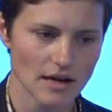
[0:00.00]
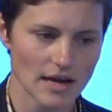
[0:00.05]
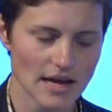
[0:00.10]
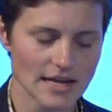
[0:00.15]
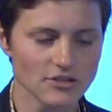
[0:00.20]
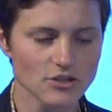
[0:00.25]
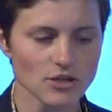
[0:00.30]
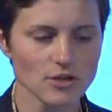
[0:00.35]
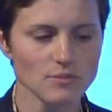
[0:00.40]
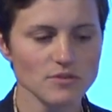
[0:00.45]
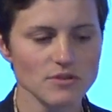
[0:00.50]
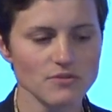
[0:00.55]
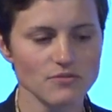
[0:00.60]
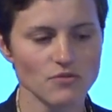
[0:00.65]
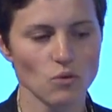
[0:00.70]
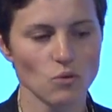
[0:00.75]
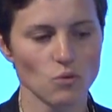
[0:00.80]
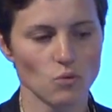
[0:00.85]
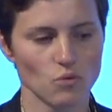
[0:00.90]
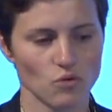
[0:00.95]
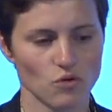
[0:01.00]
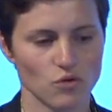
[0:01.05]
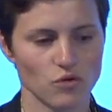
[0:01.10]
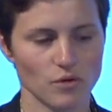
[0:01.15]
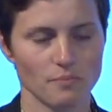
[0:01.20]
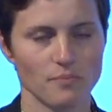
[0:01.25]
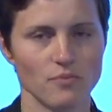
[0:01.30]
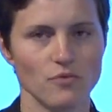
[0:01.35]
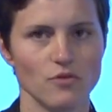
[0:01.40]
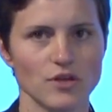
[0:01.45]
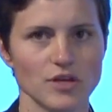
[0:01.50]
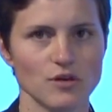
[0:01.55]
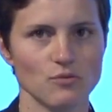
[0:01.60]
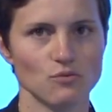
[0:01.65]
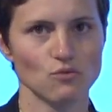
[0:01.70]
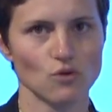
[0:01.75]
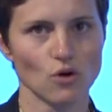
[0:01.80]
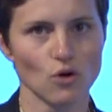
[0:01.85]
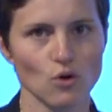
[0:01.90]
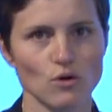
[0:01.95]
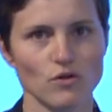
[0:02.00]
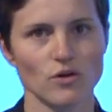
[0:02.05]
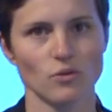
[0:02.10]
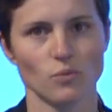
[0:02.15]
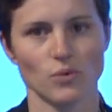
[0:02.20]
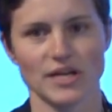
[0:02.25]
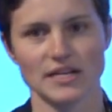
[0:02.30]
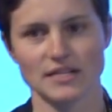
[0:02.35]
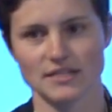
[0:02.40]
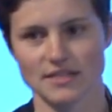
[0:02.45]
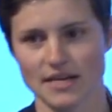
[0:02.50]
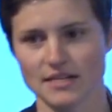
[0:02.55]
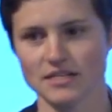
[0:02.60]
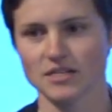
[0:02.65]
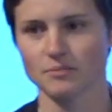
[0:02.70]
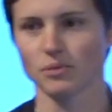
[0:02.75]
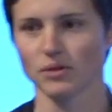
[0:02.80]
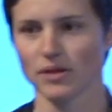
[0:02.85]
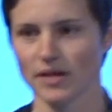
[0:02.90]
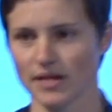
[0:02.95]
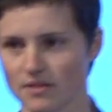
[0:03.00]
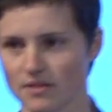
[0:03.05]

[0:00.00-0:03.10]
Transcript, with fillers: In terms of the, the role that we intend to play